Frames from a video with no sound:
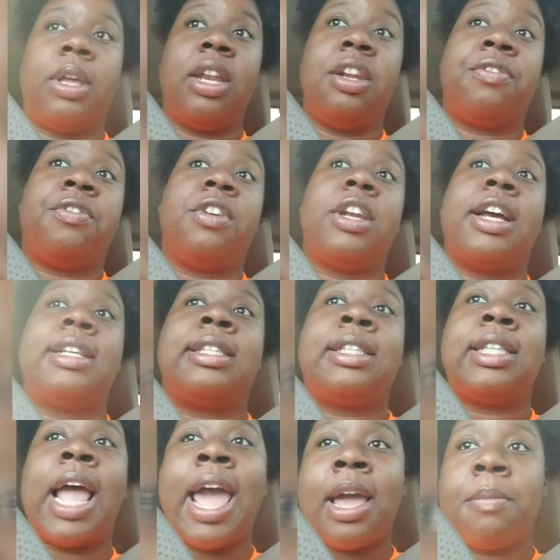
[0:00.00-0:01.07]
And if you're not
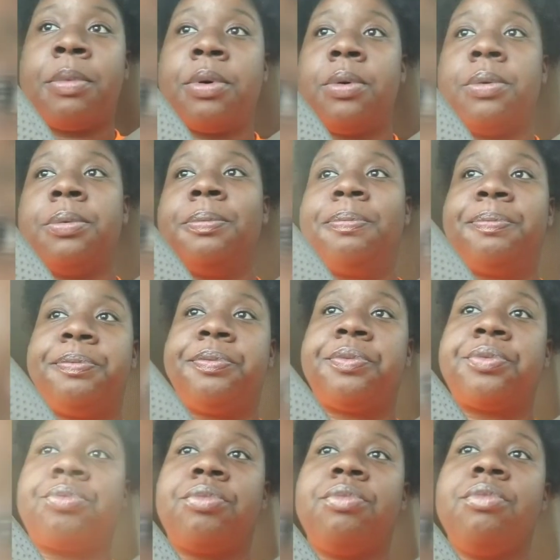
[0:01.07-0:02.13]
stable,
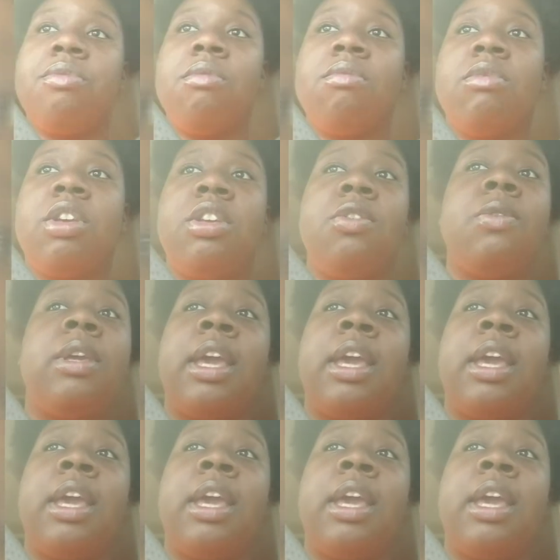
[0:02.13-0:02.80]
You